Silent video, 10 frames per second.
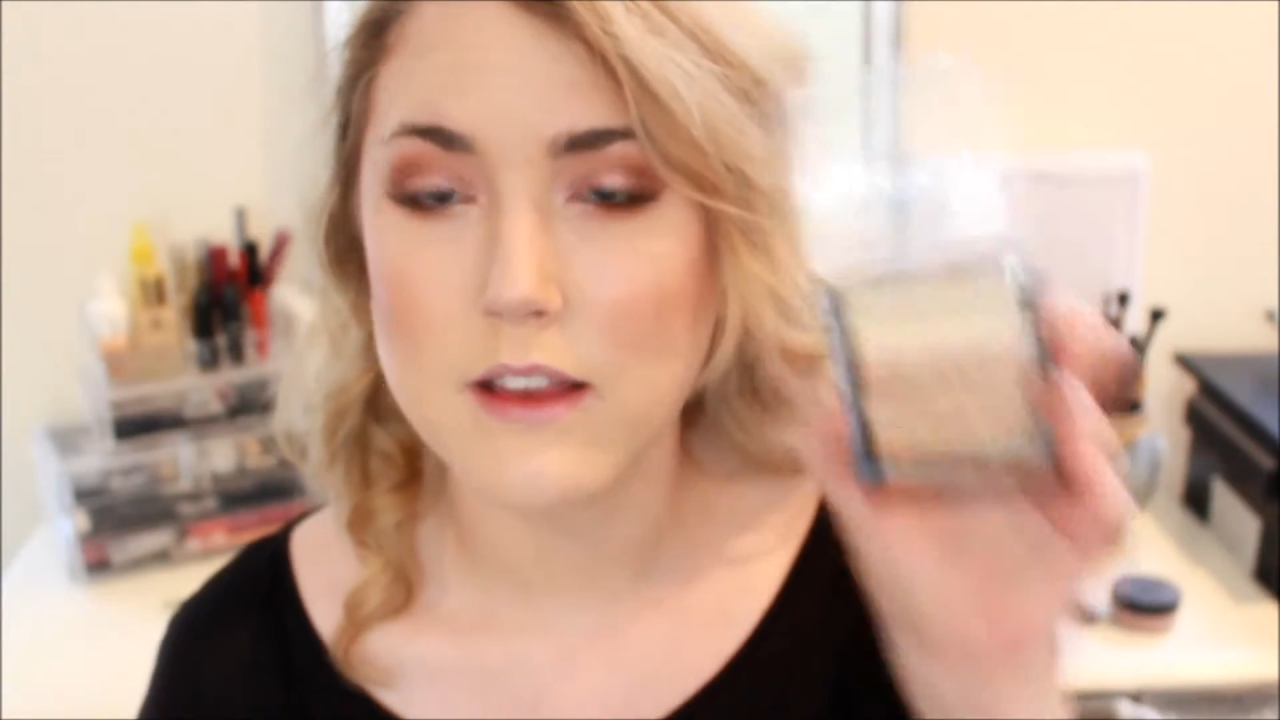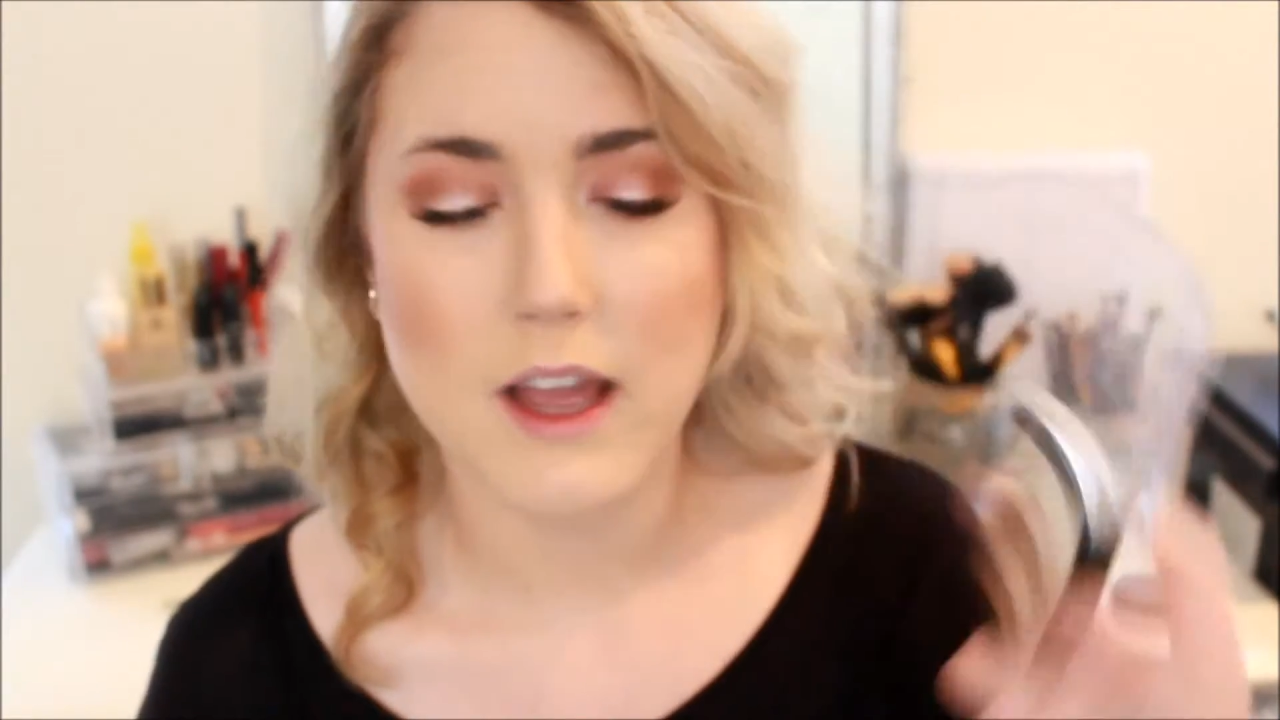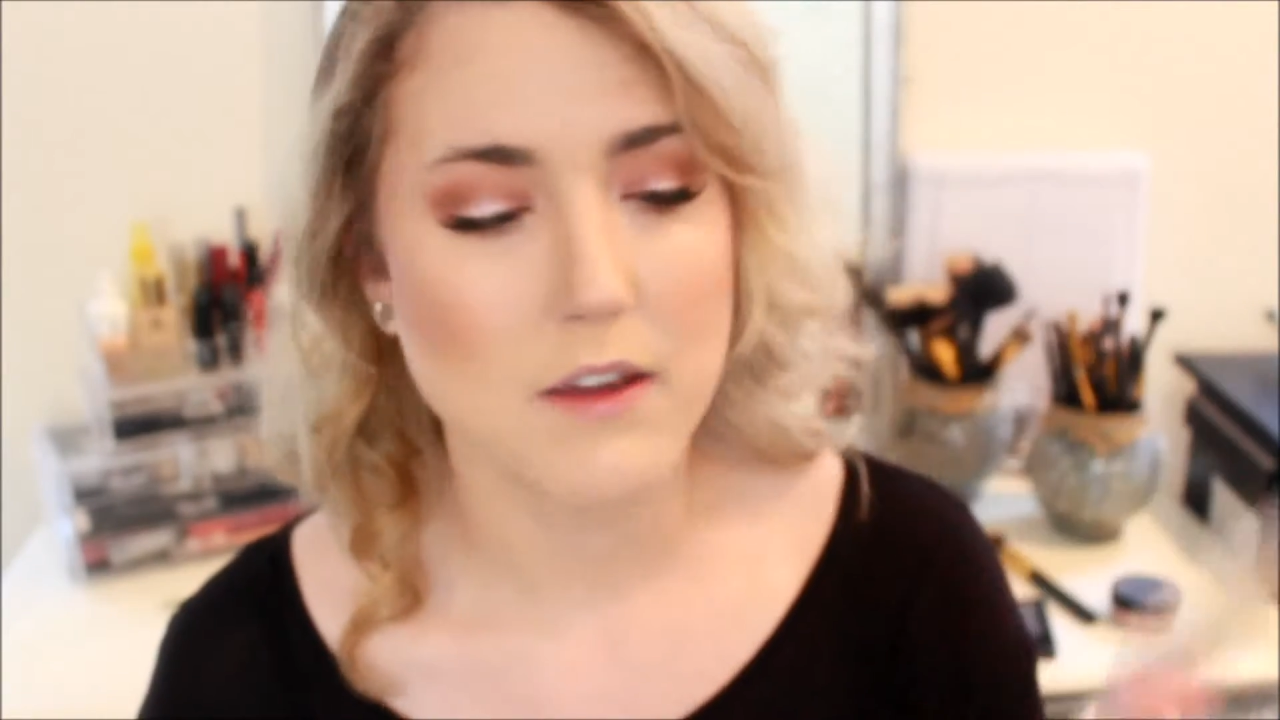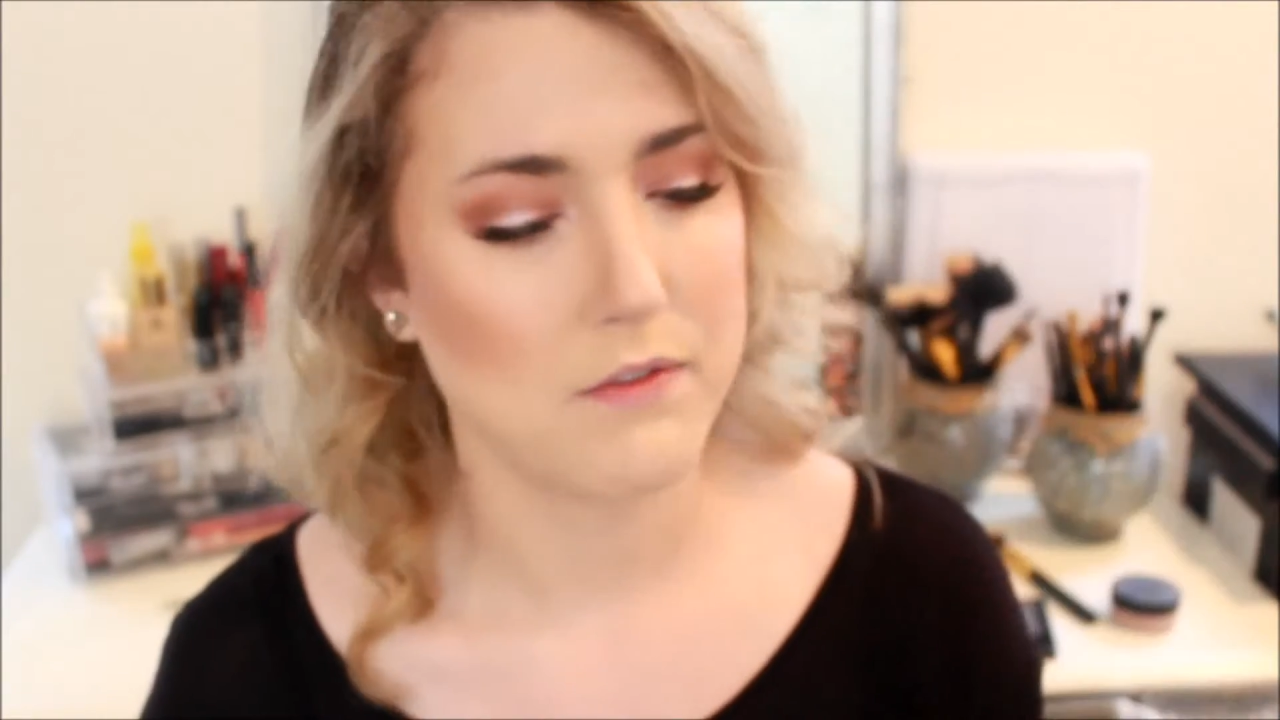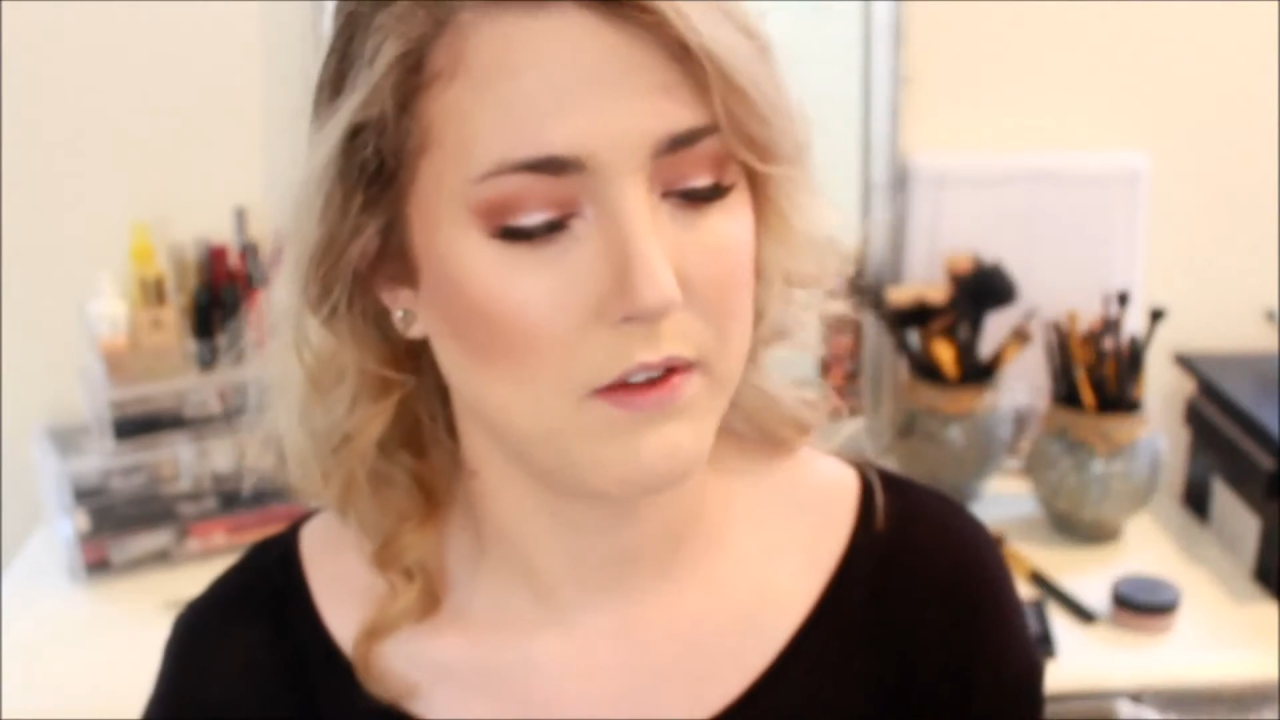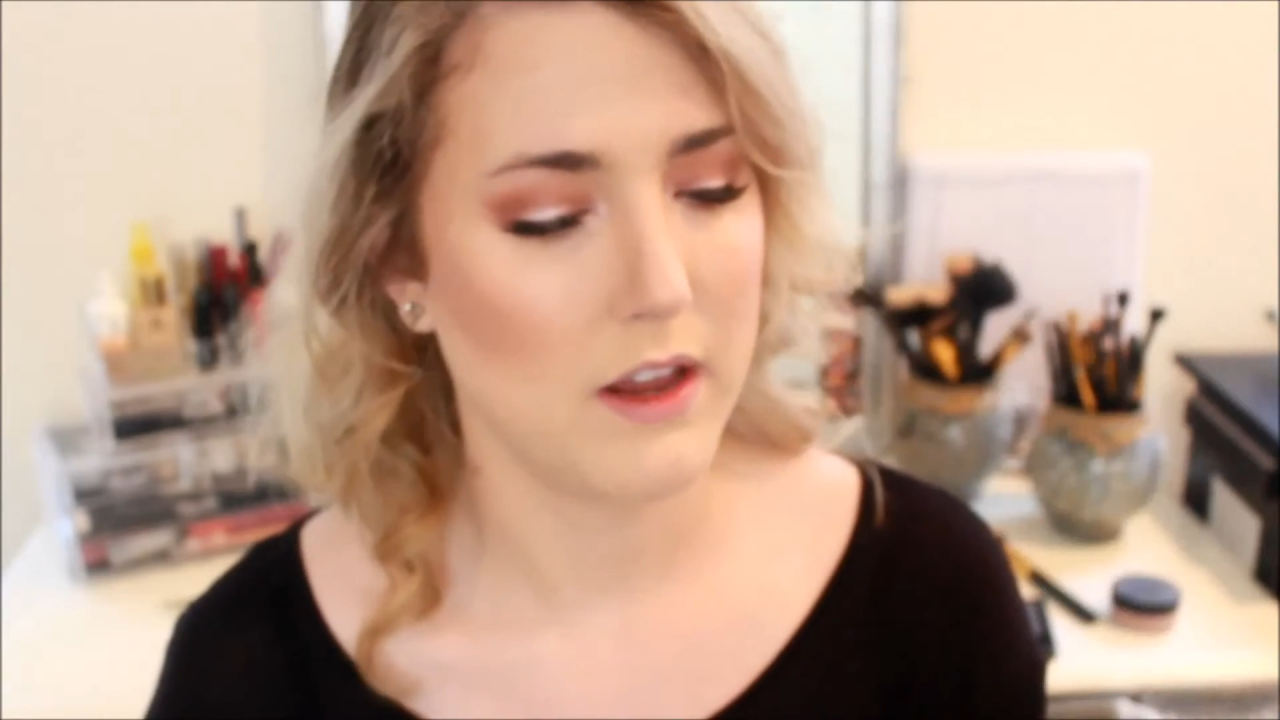life,